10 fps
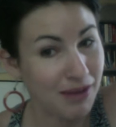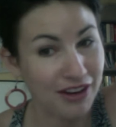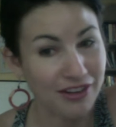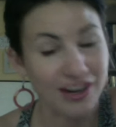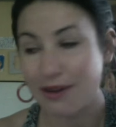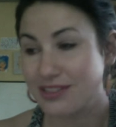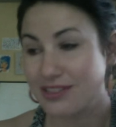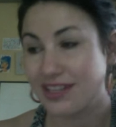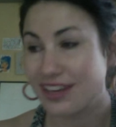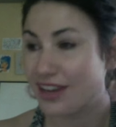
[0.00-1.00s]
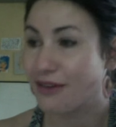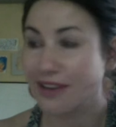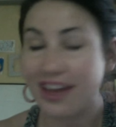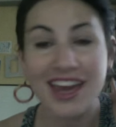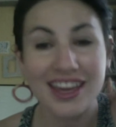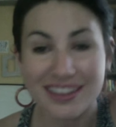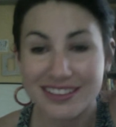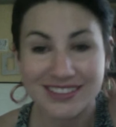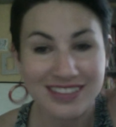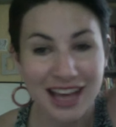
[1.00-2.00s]
I was like, okay,
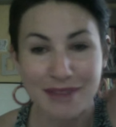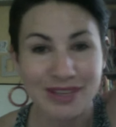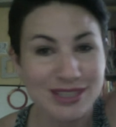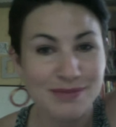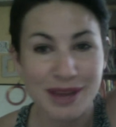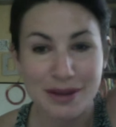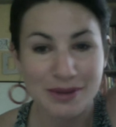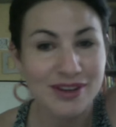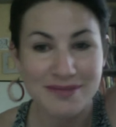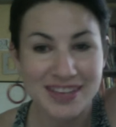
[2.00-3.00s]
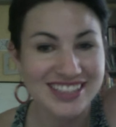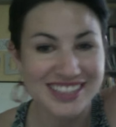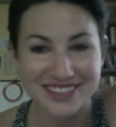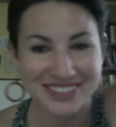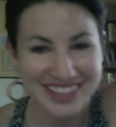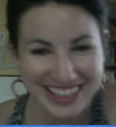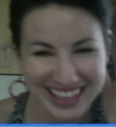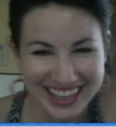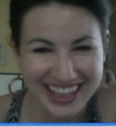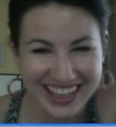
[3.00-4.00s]
that means my work means something.
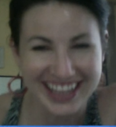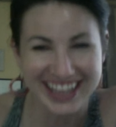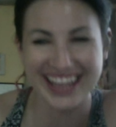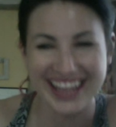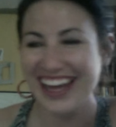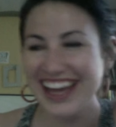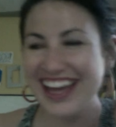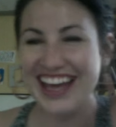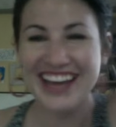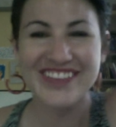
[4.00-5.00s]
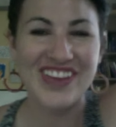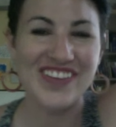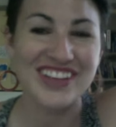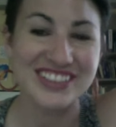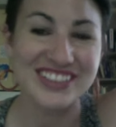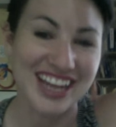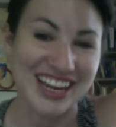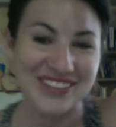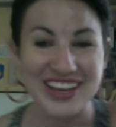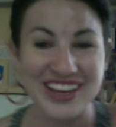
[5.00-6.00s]
People are trying
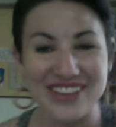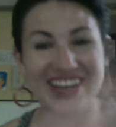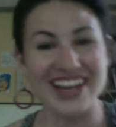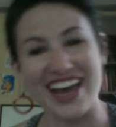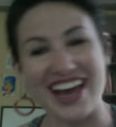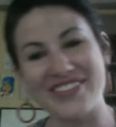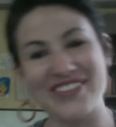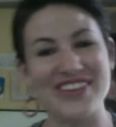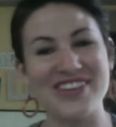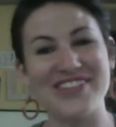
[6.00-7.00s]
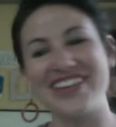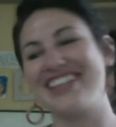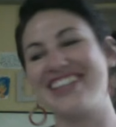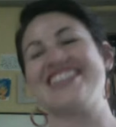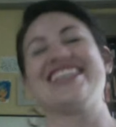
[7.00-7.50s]
to make money off of my books.